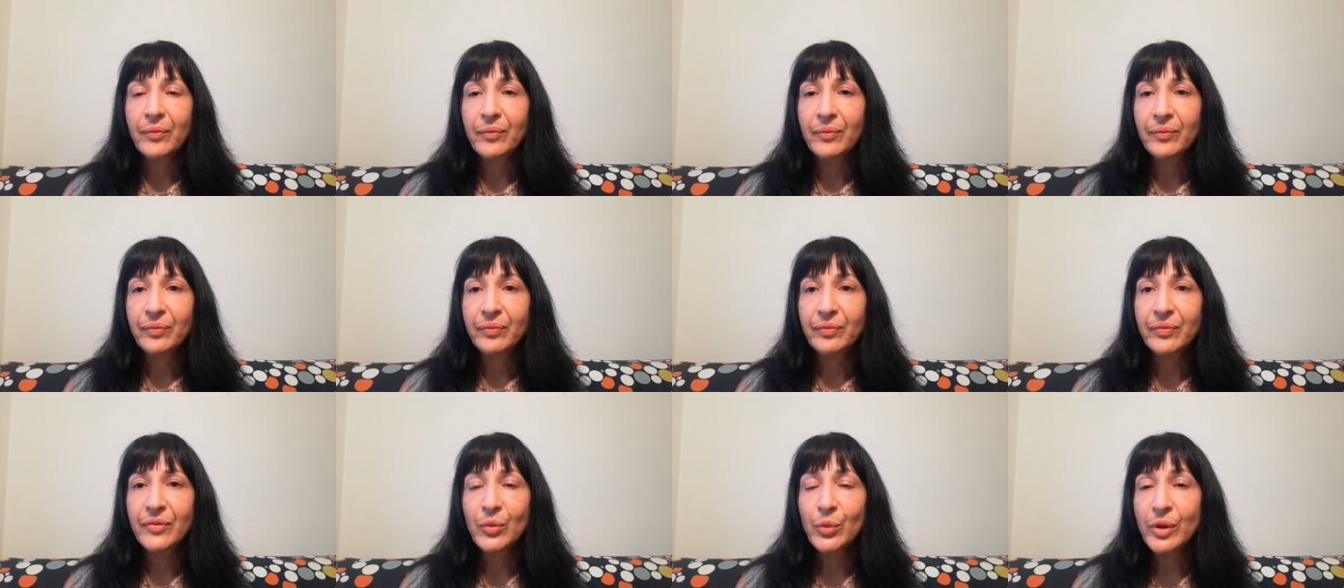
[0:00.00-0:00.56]

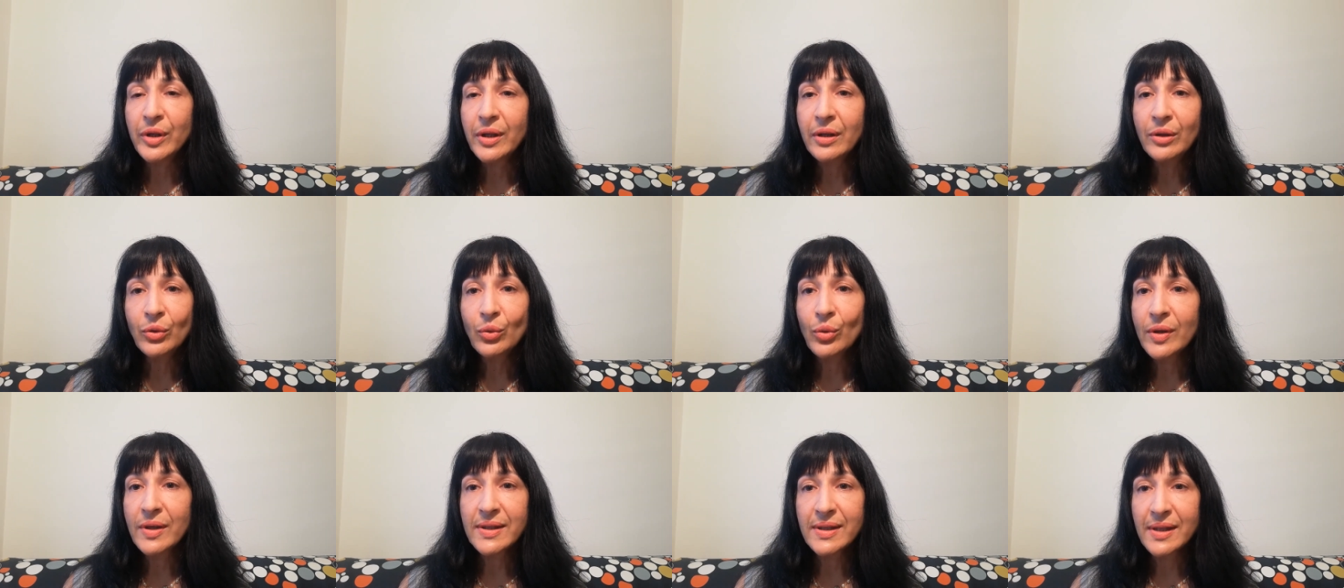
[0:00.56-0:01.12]
We need
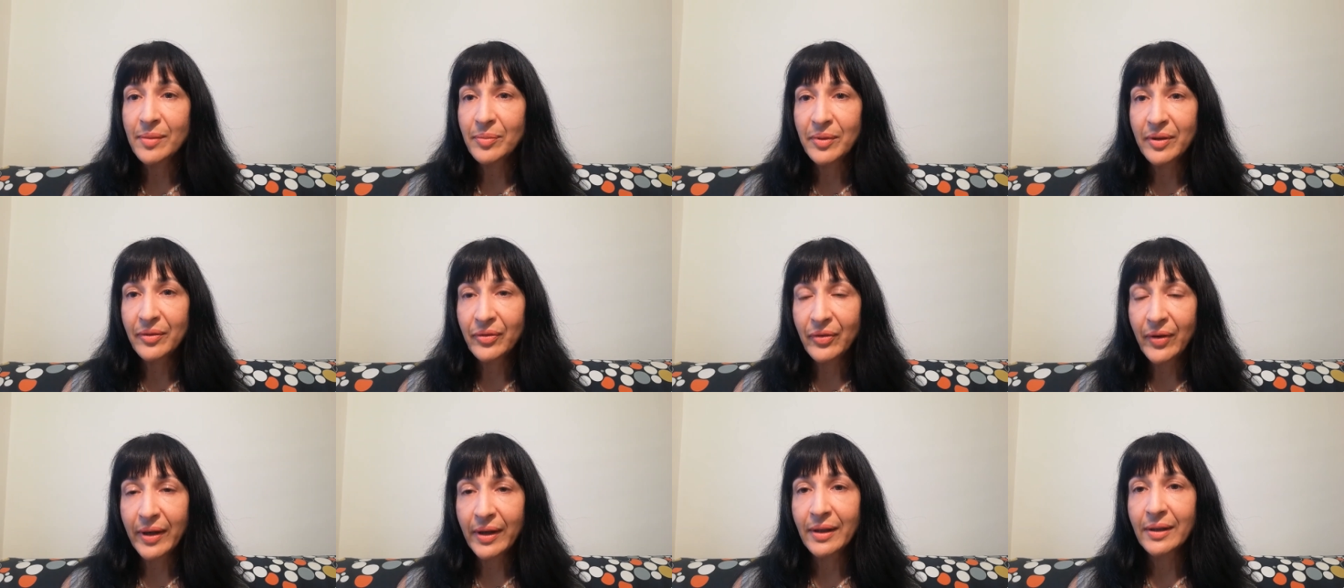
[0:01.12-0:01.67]
to accept the
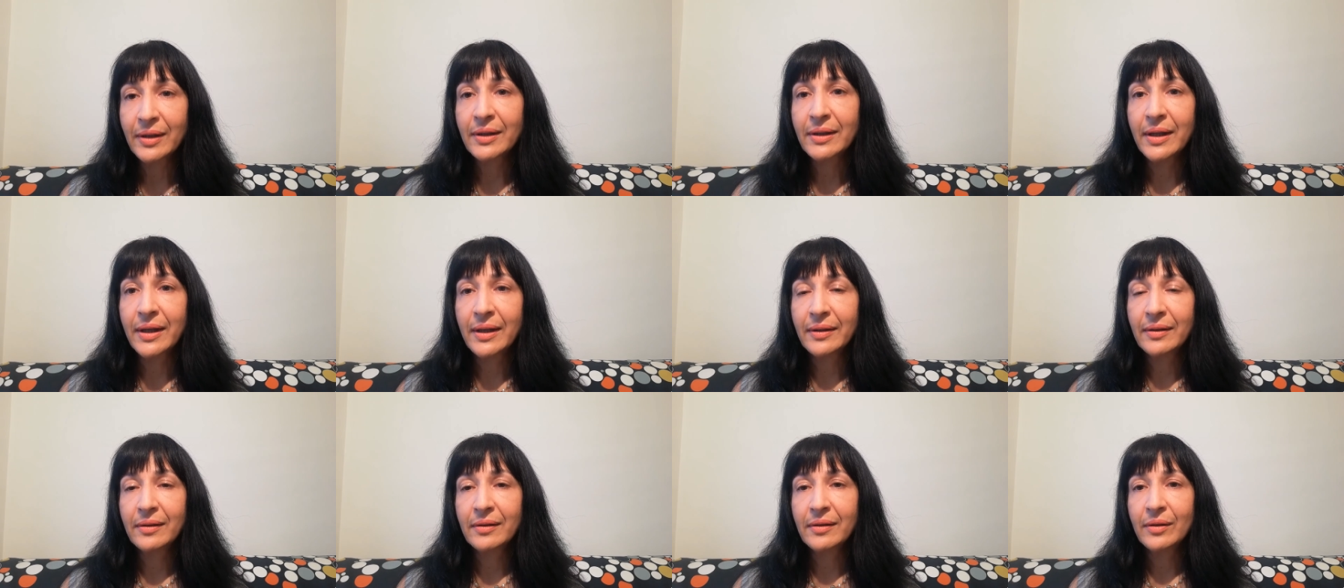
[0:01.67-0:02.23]
fact
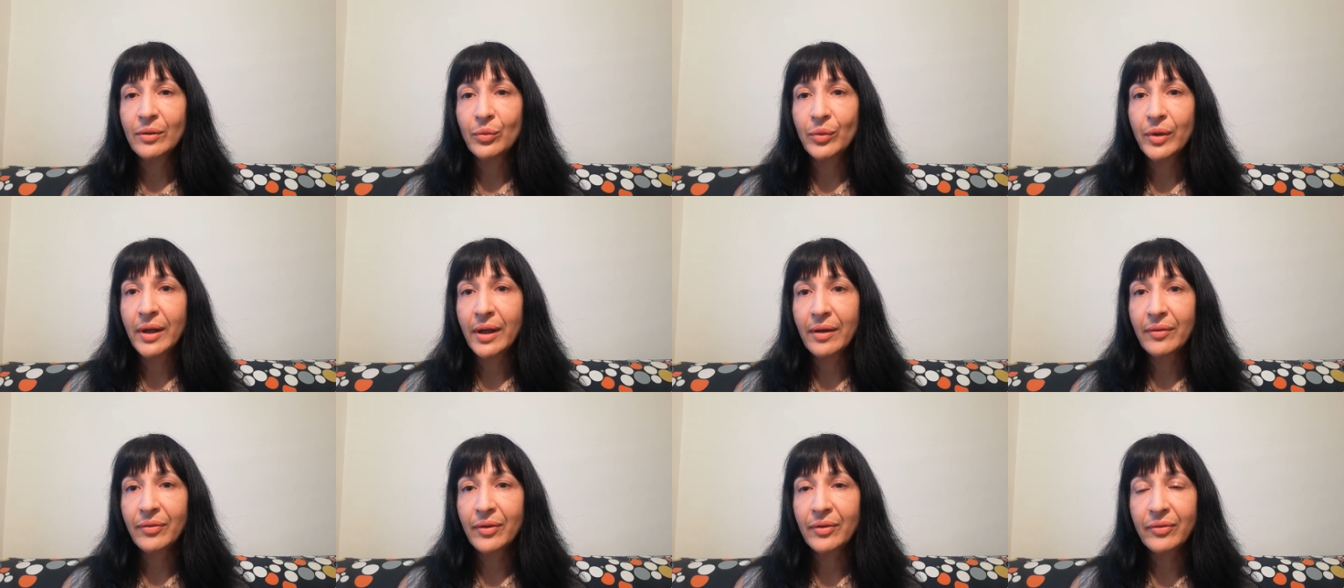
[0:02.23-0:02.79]
that we
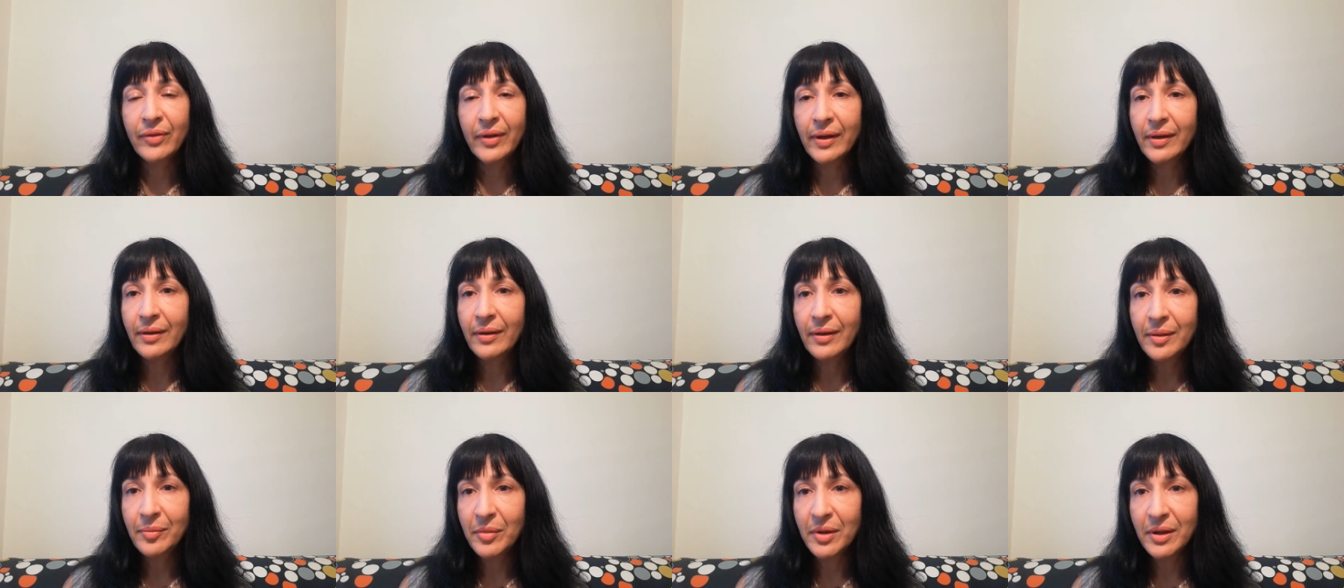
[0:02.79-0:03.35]
have a very
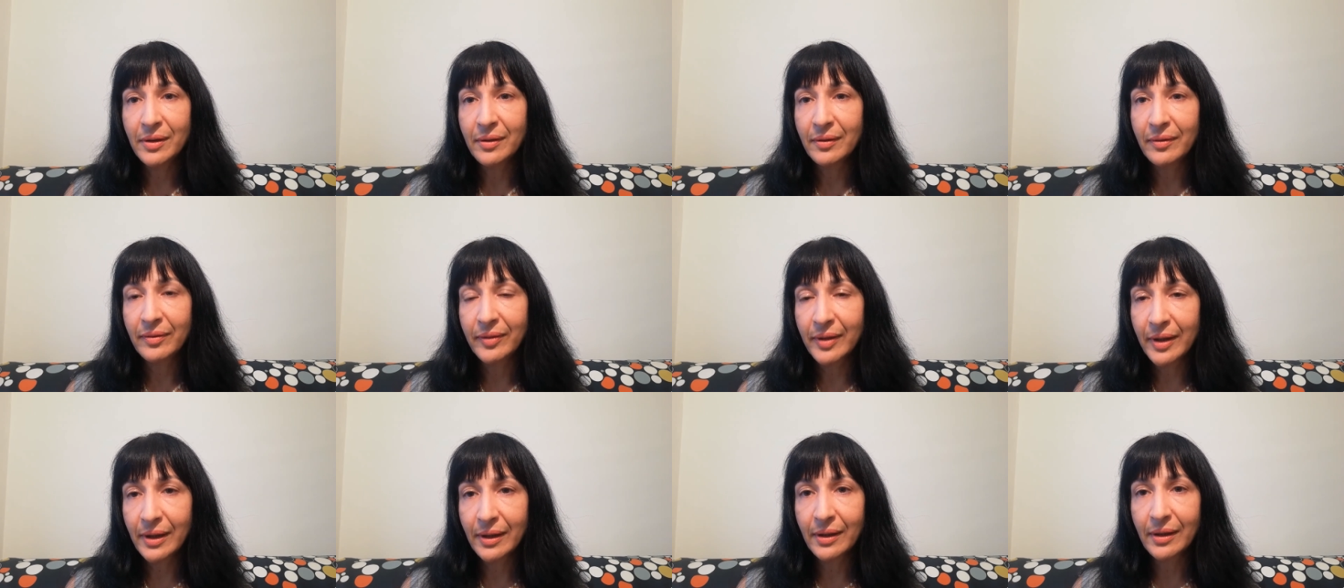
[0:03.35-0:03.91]
limited
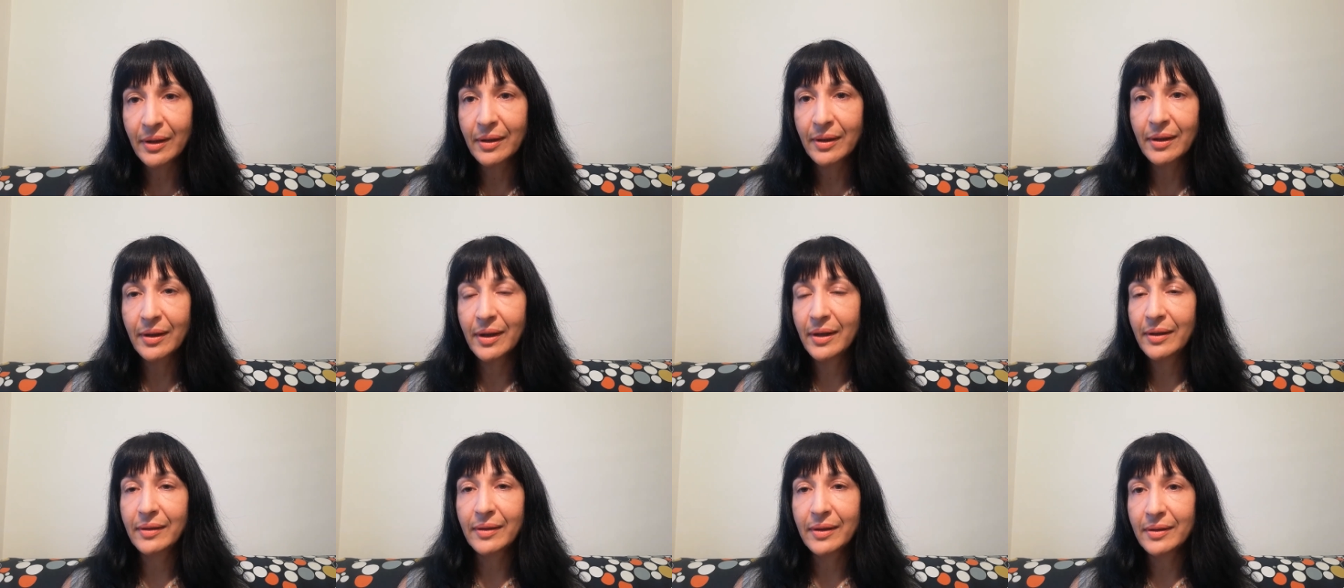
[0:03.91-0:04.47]
thinking
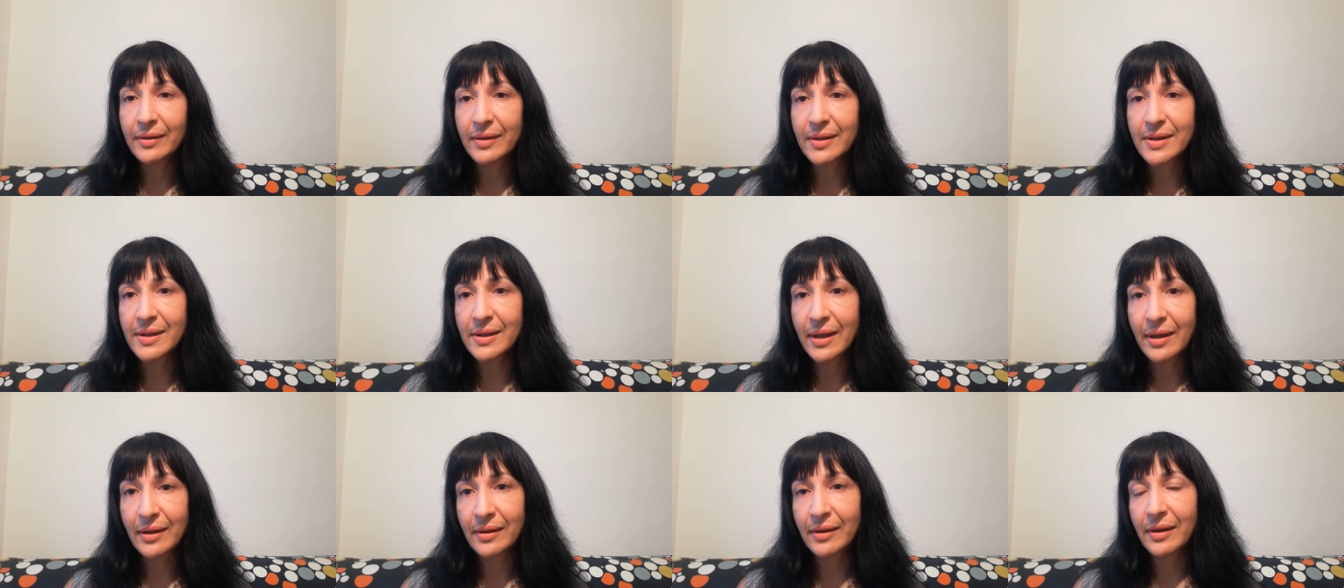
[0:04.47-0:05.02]
and
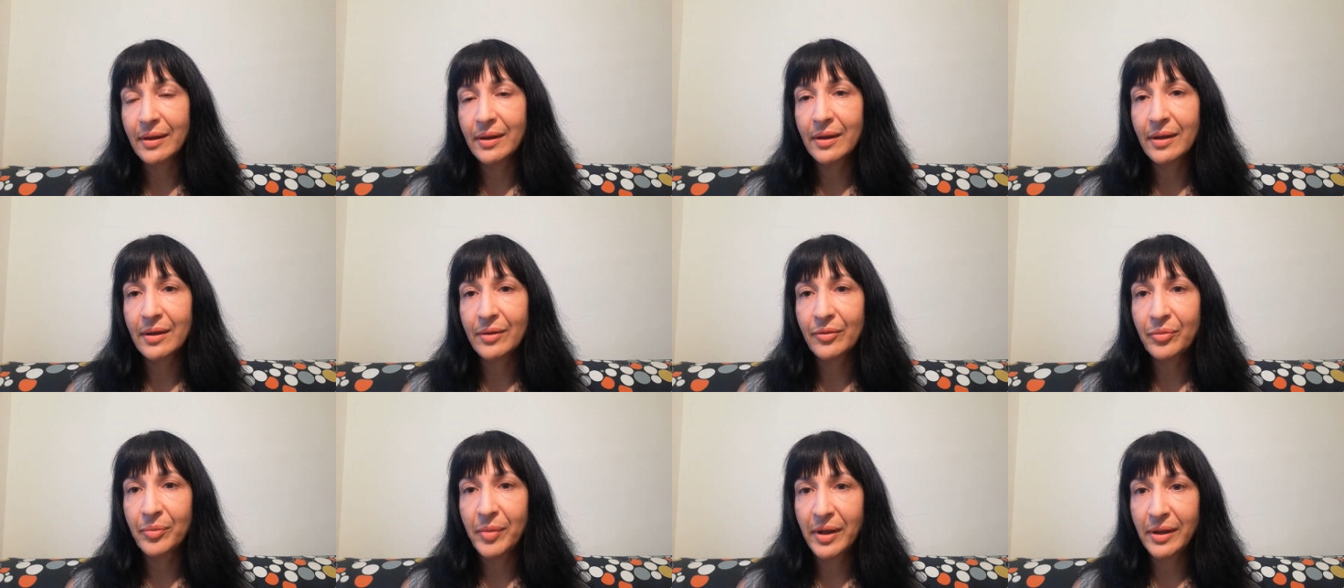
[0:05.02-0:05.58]
understanding
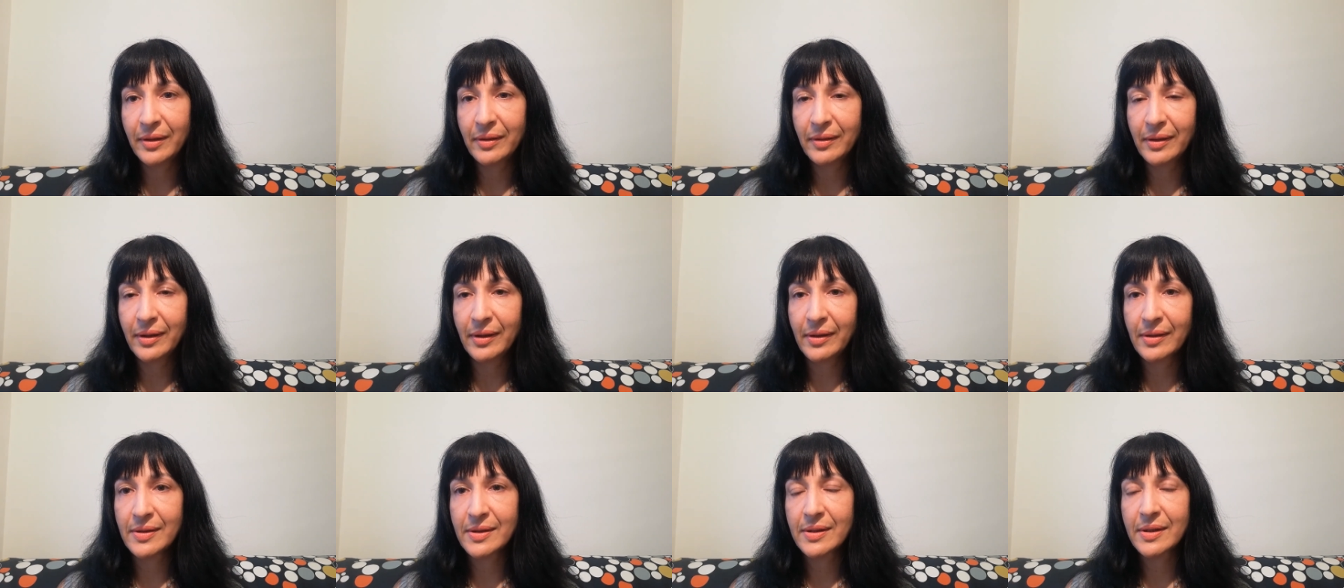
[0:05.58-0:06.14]
of many
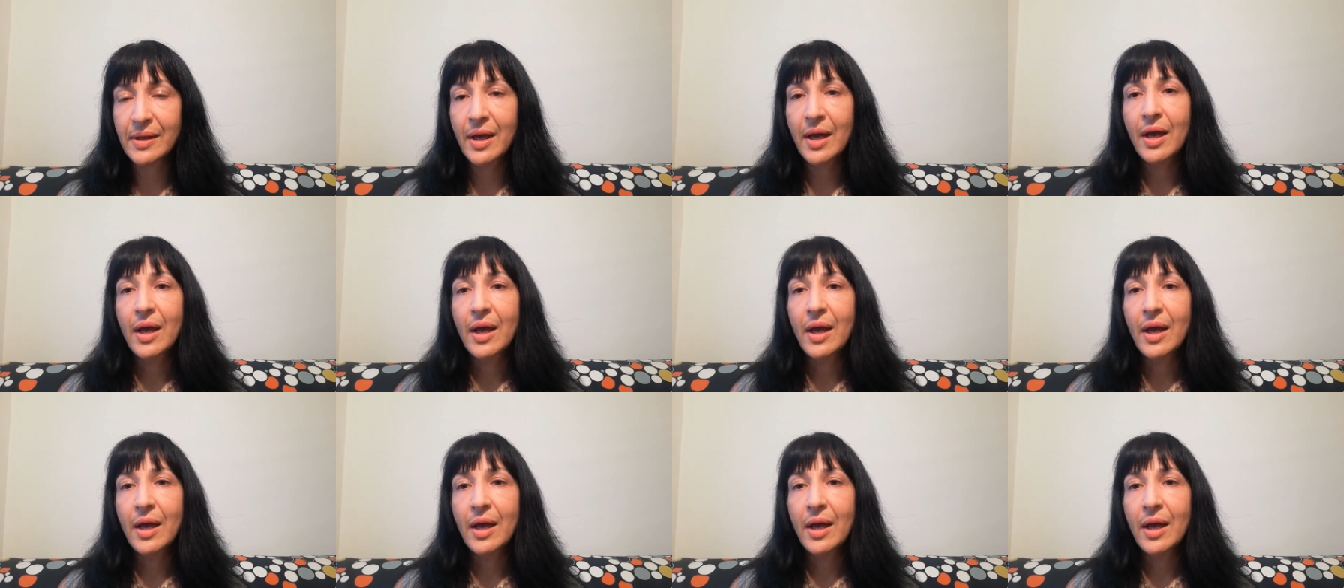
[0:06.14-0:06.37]
things.